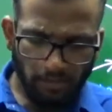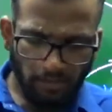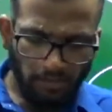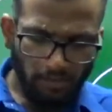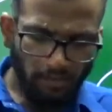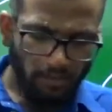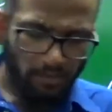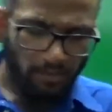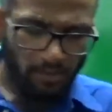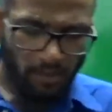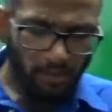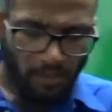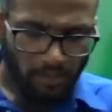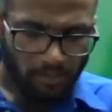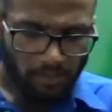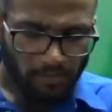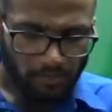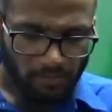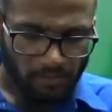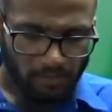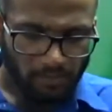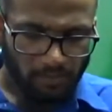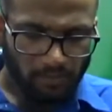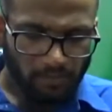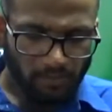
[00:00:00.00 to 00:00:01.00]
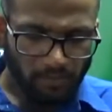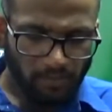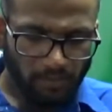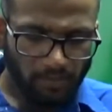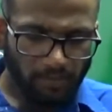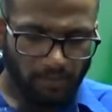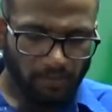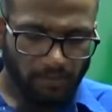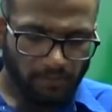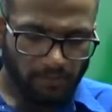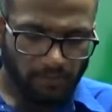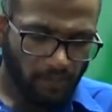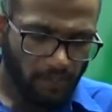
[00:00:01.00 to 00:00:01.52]
Yeah. In
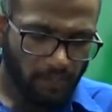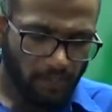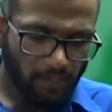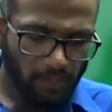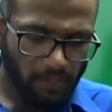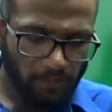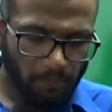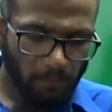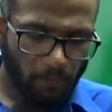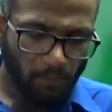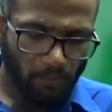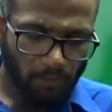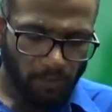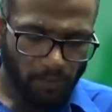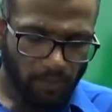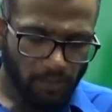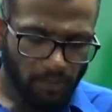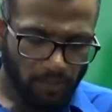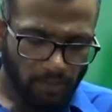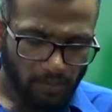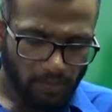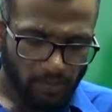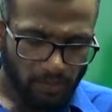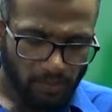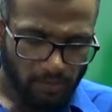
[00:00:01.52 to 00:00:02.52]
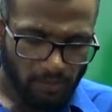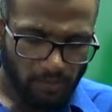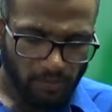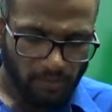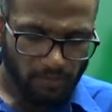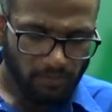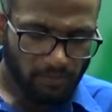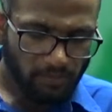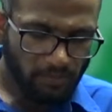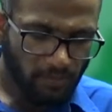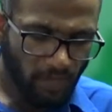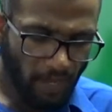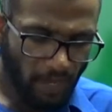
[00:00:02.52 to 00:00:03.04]
the second point, the
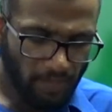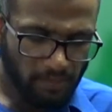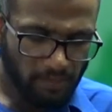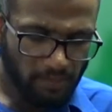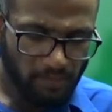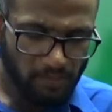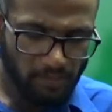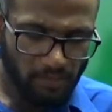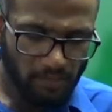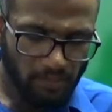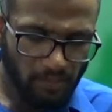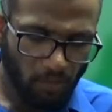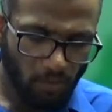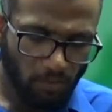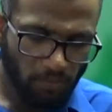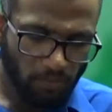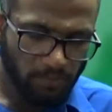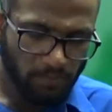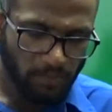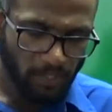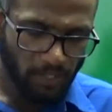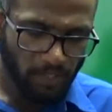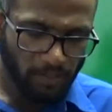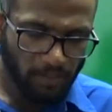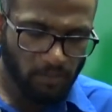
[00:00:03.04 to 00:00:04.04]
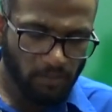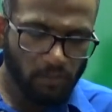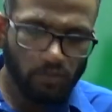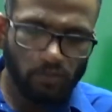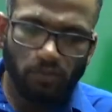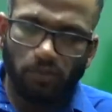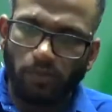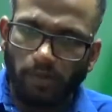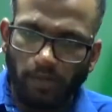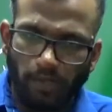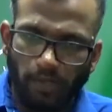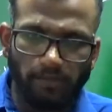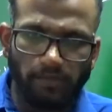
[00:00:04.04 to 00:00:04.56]
stationary object to
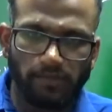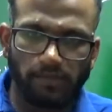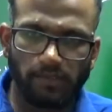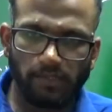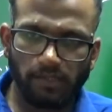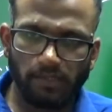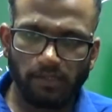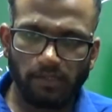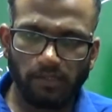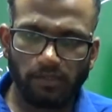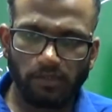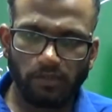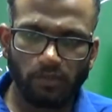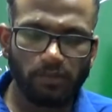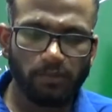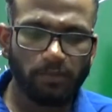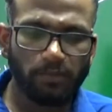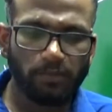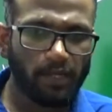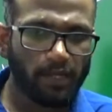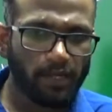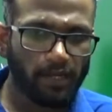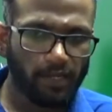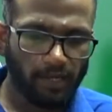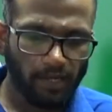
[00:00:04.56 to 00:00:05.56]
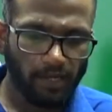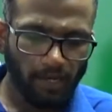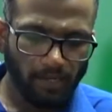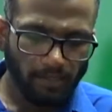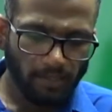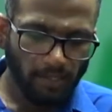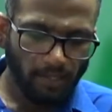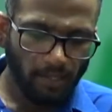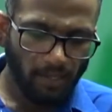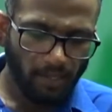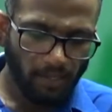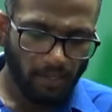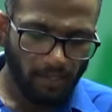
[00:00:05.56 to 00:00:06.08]
rest should be correct
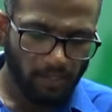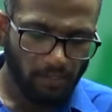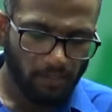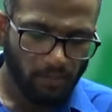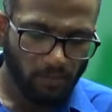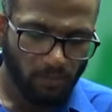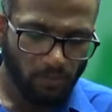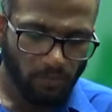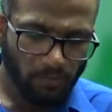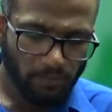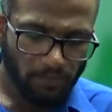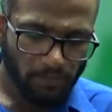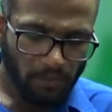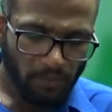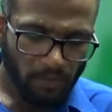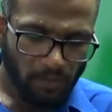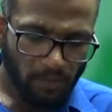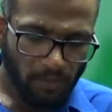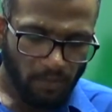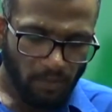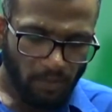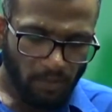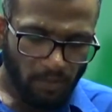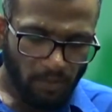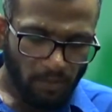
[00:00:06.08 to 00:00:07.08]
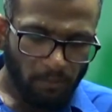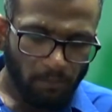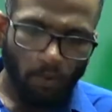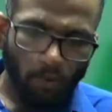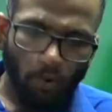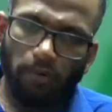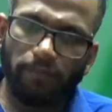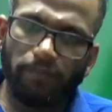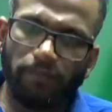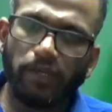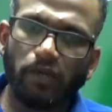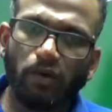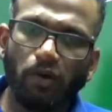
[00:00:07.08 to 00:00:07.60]
into
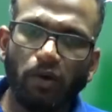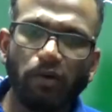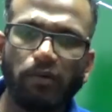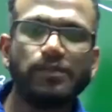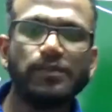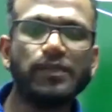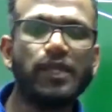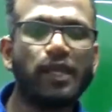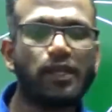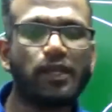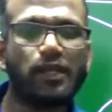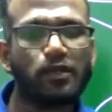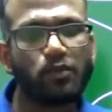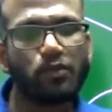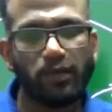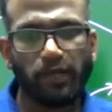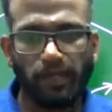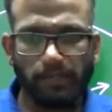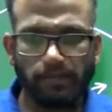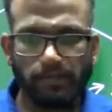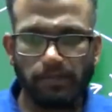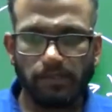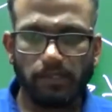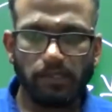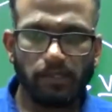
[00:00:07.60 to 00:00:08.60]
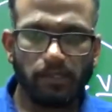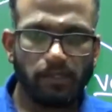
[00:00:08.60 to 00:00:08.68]
moving object to rest.